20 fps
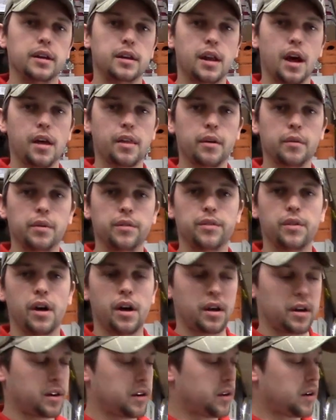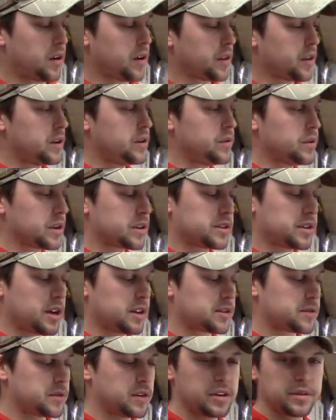Now that we've got all the new
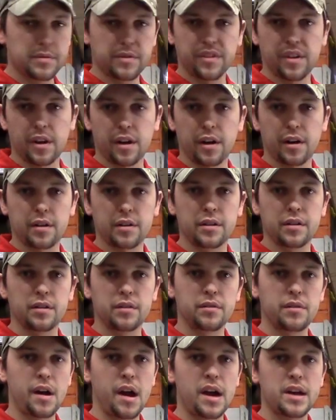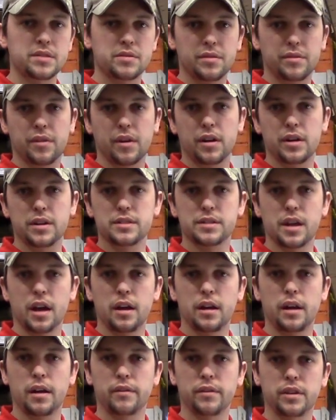accessories, we've got our rest, we've got our
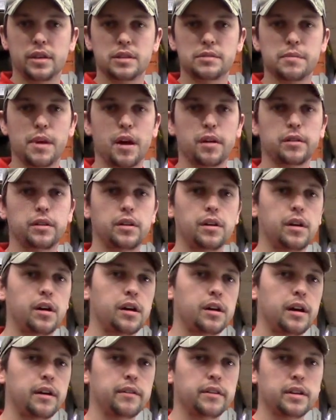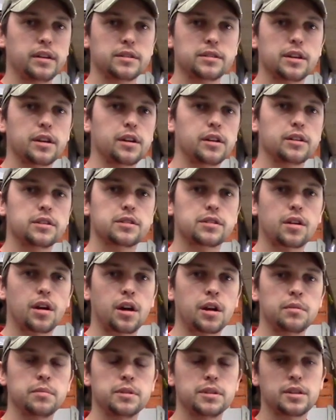sight, everything's mounted on, everything's in a good
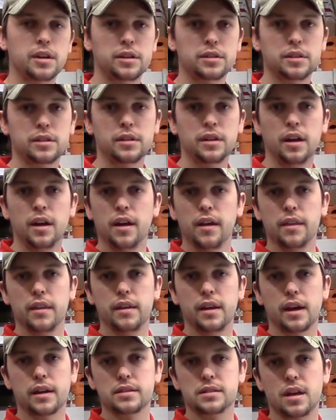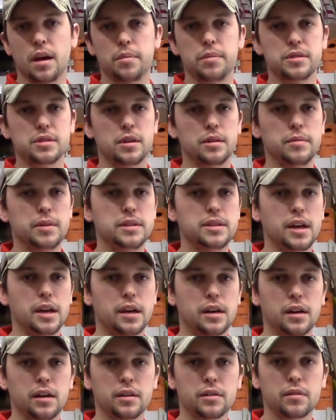starting position, the next step is going to be
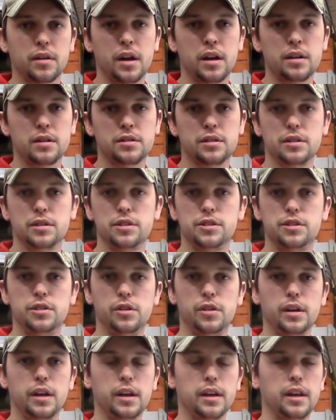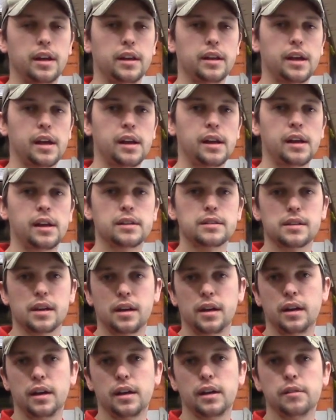taking on the range, shooting it, and getting it
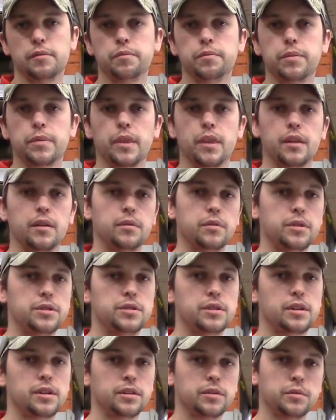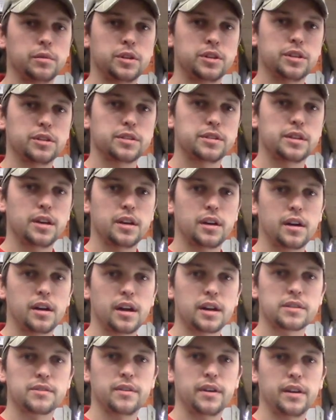sighted in, which you'll see in our
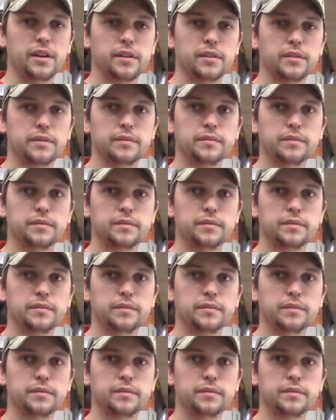next video.